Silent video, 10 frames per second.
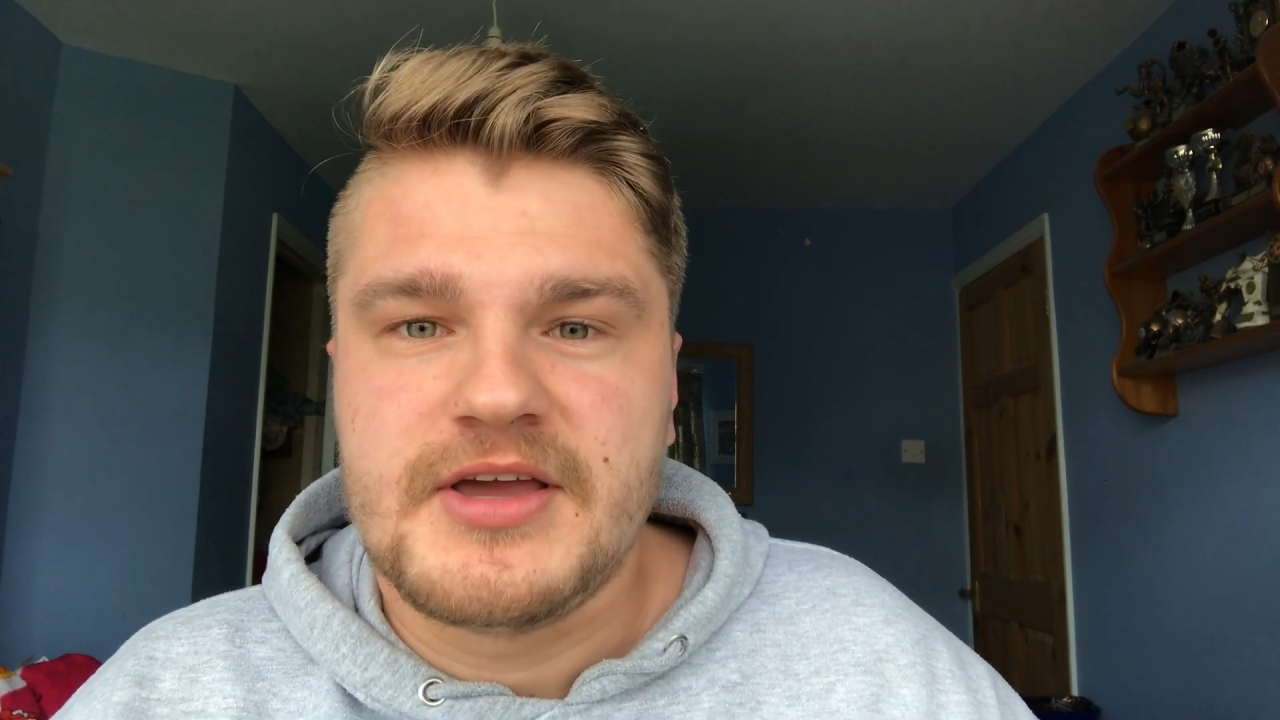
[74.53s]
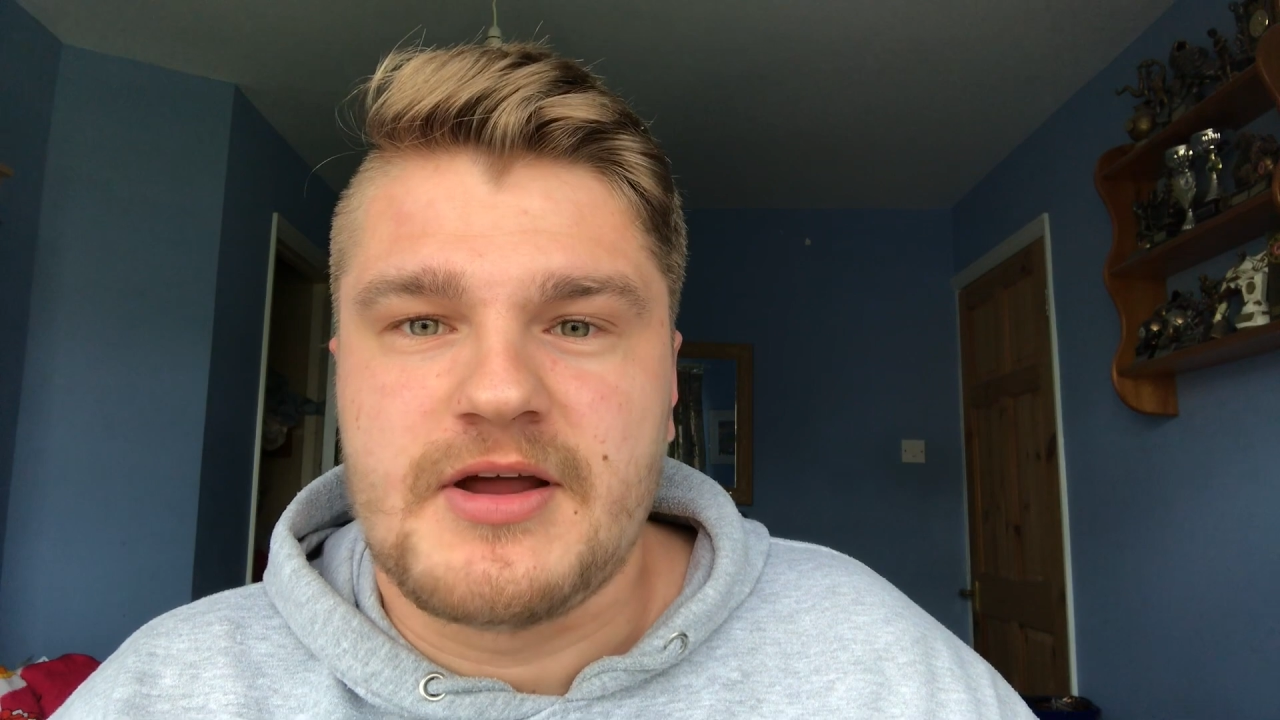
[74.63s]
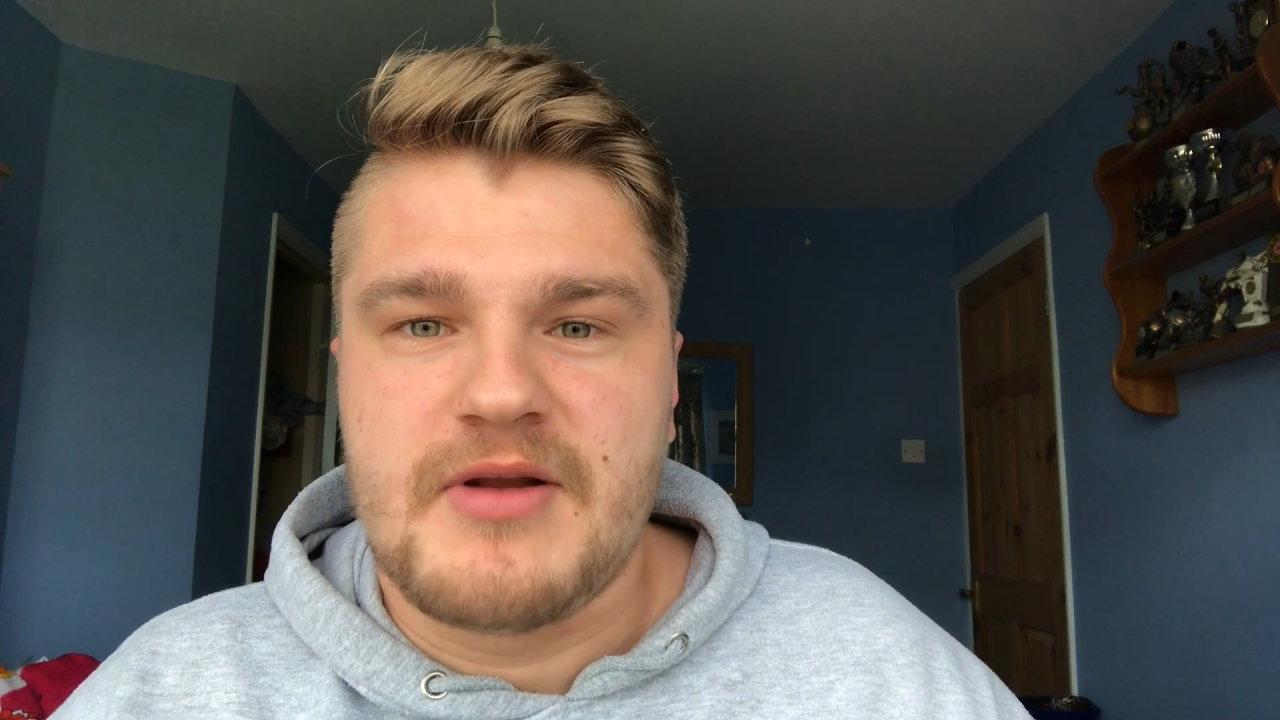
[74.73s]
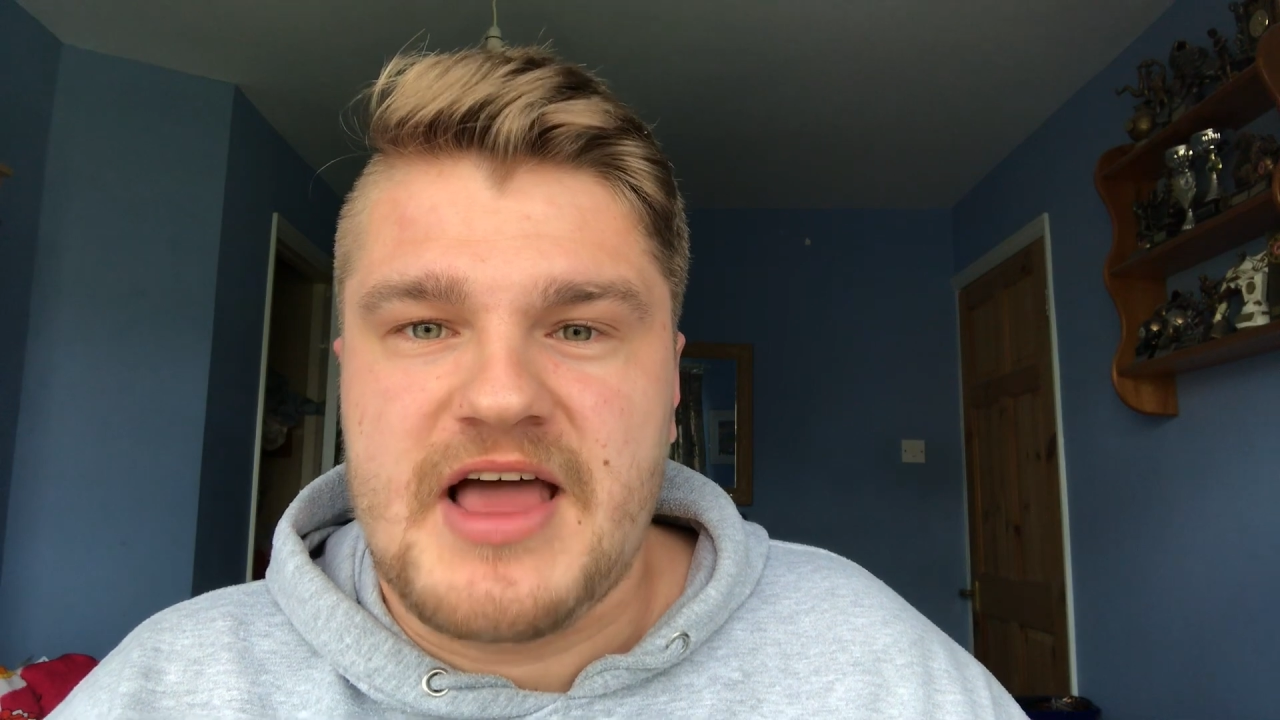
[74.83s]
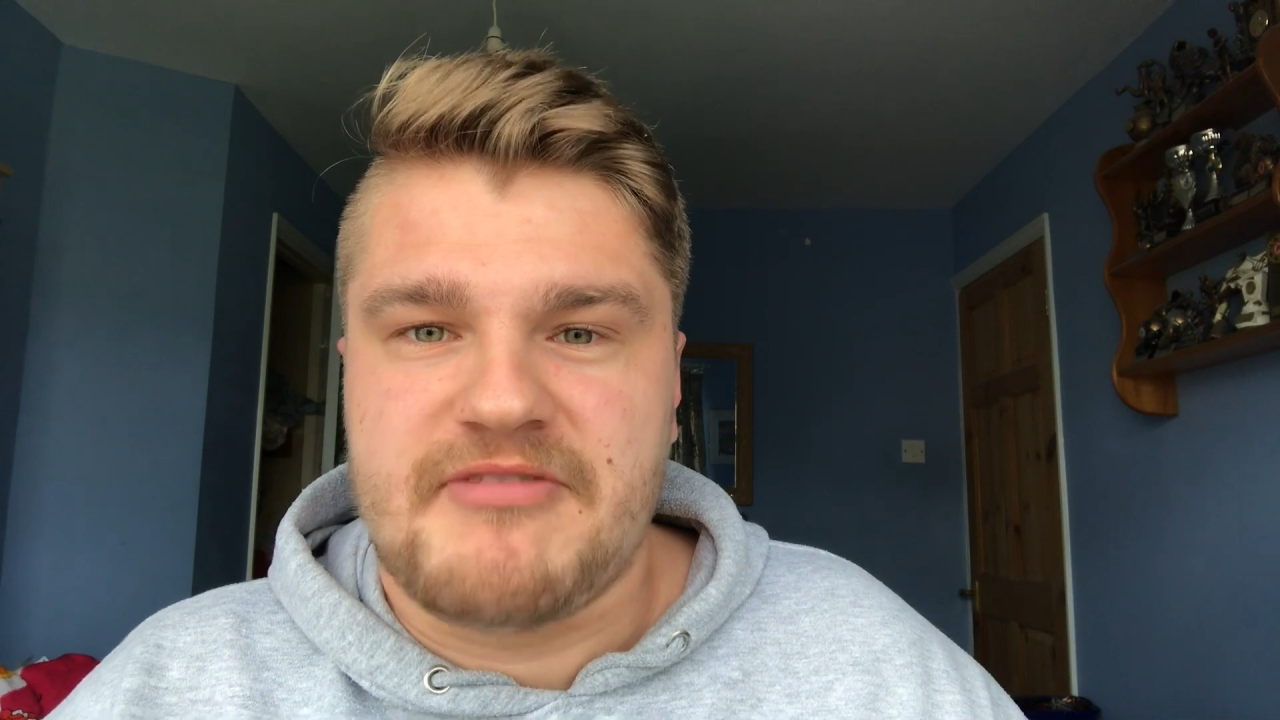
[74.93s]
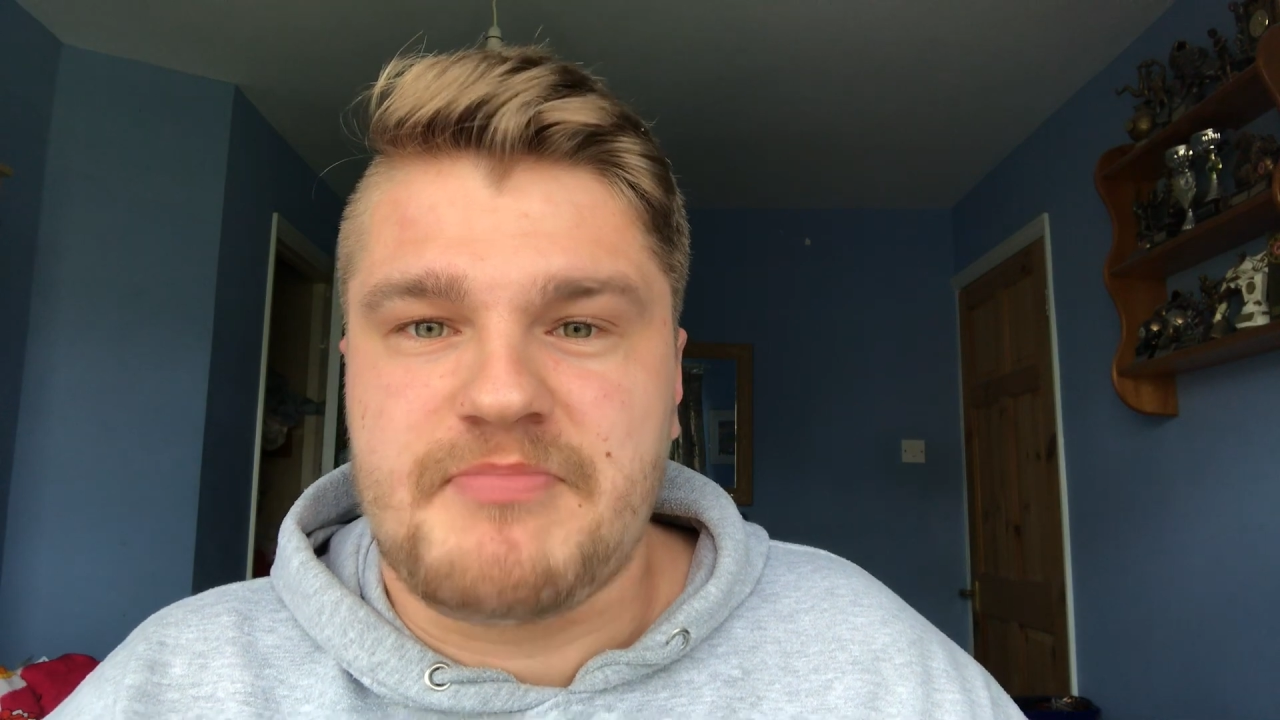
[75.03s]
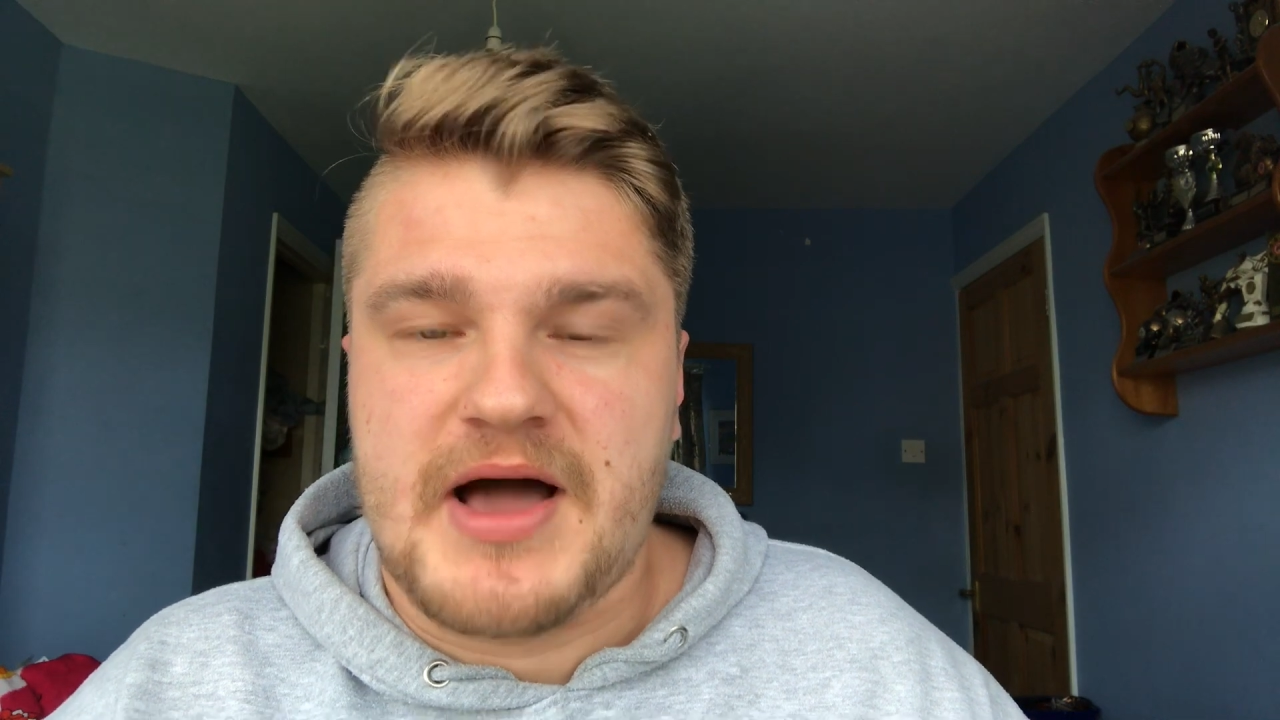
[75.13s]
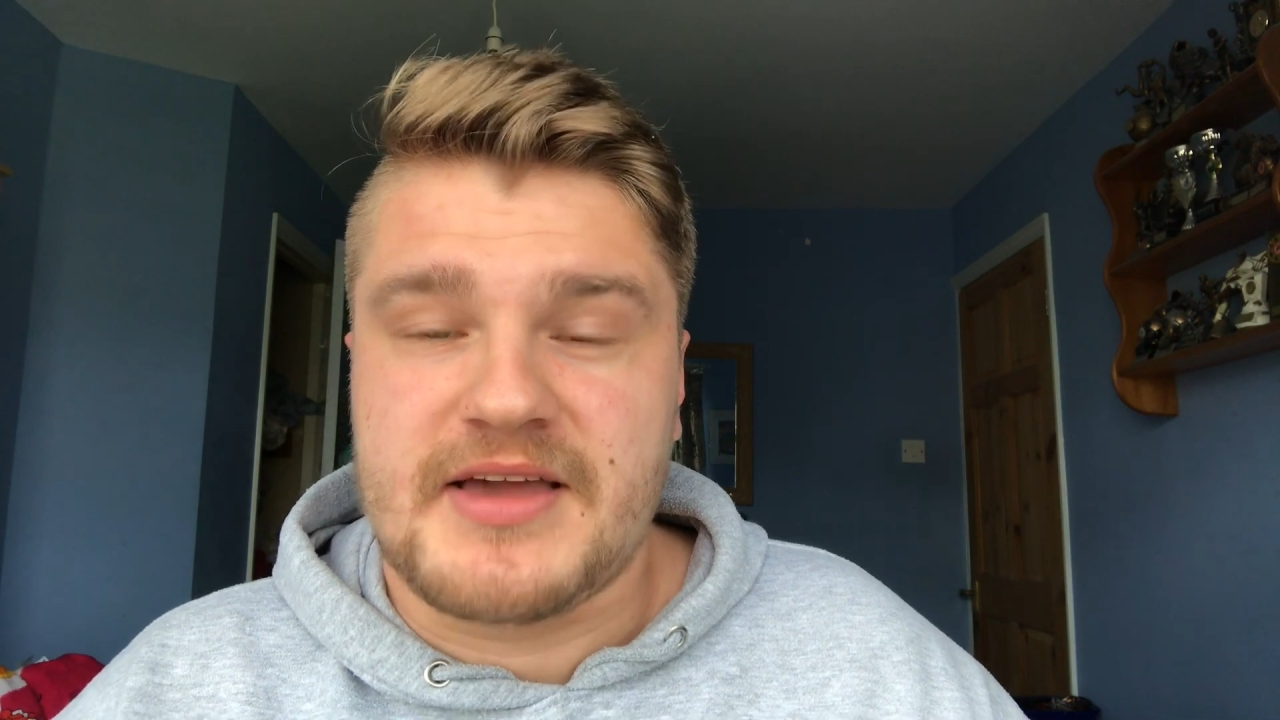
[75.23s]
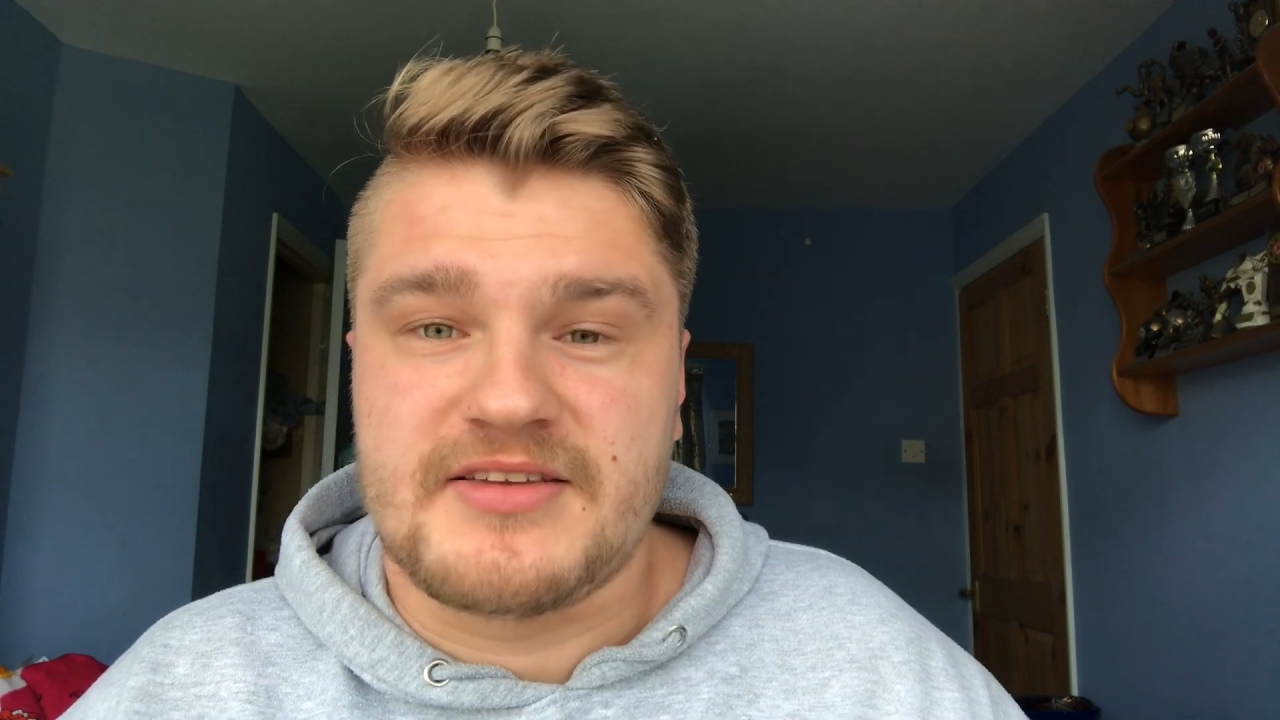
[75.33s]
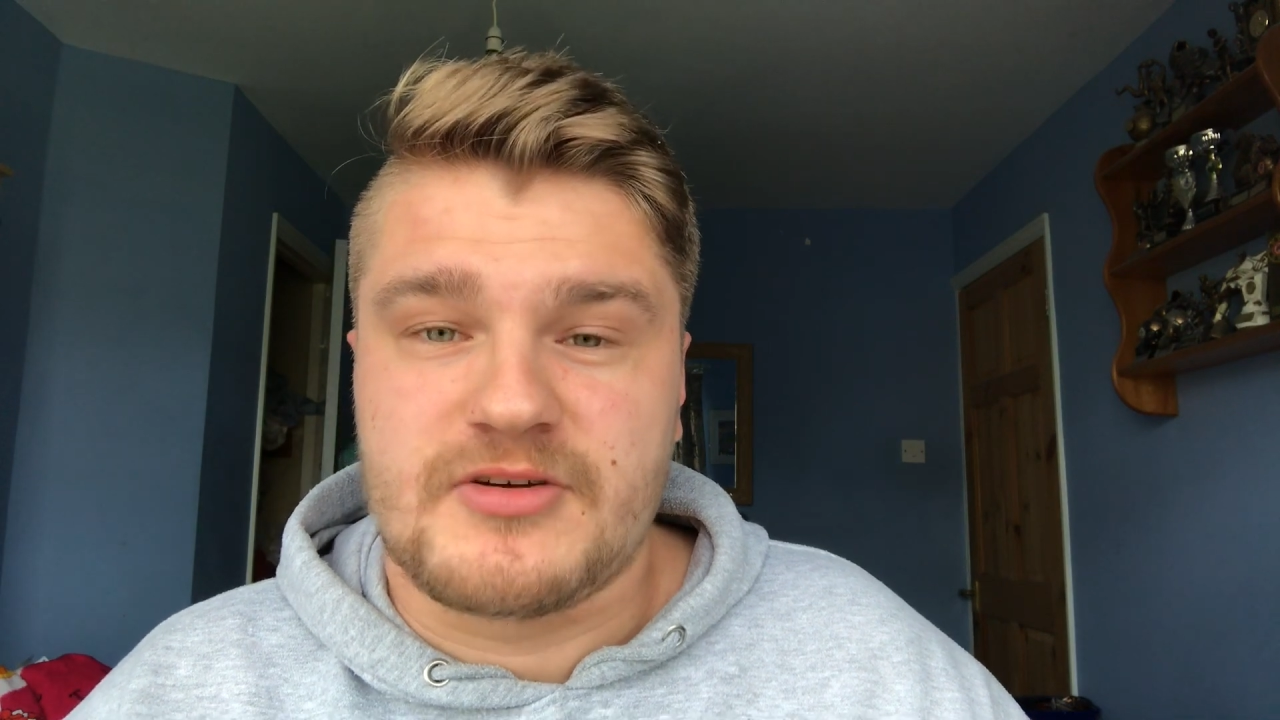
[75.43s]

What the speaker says: you know, left back